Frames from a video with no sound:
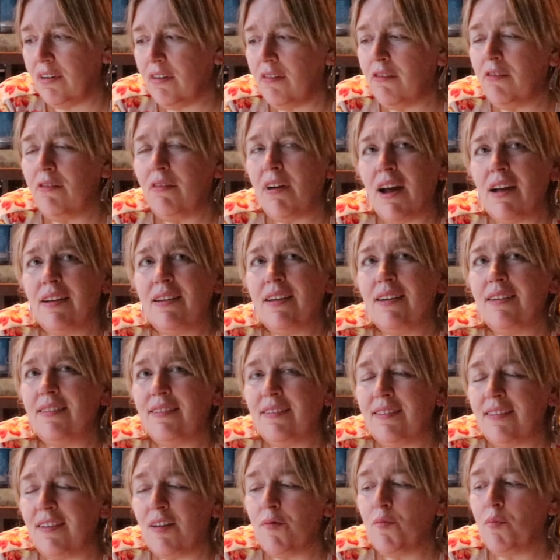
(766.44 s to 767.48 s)
rather
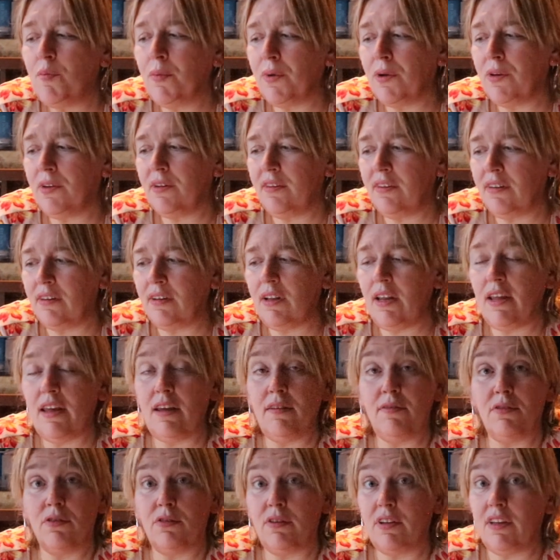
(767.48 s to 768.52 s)
simple
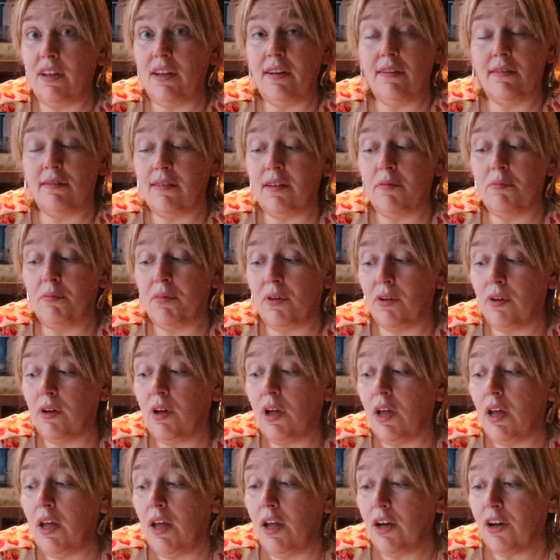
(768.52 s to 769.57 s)
sleeves, or at least simple
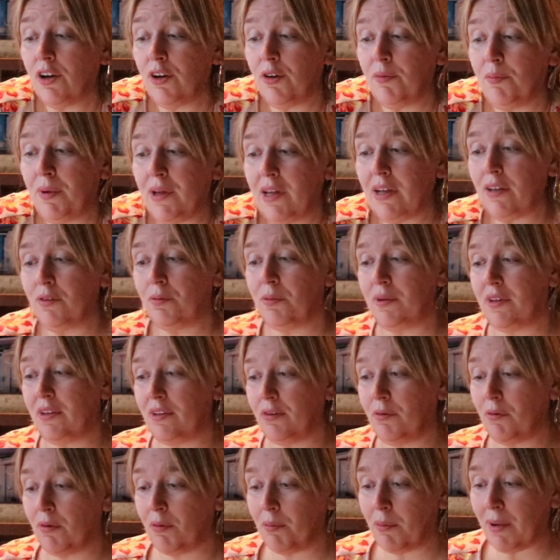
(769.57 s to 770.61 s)
compared with
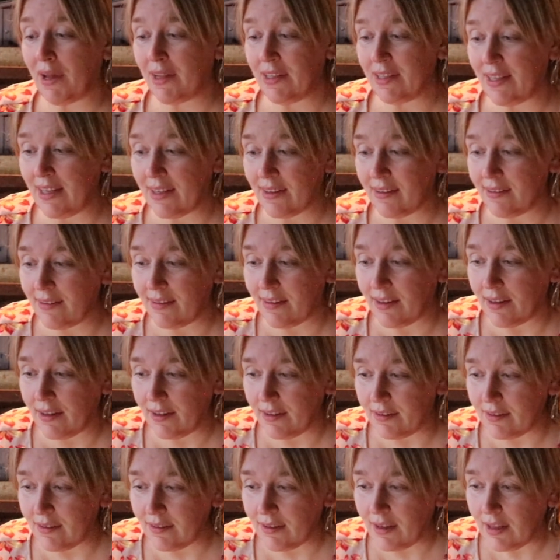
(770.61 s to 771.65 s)
the romantic
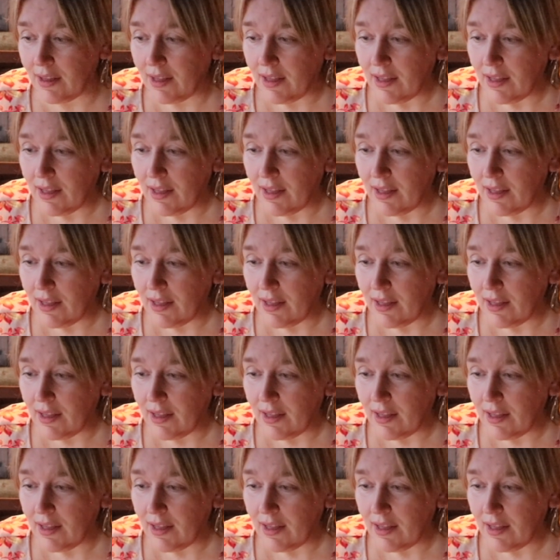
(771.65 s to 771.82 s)
styles.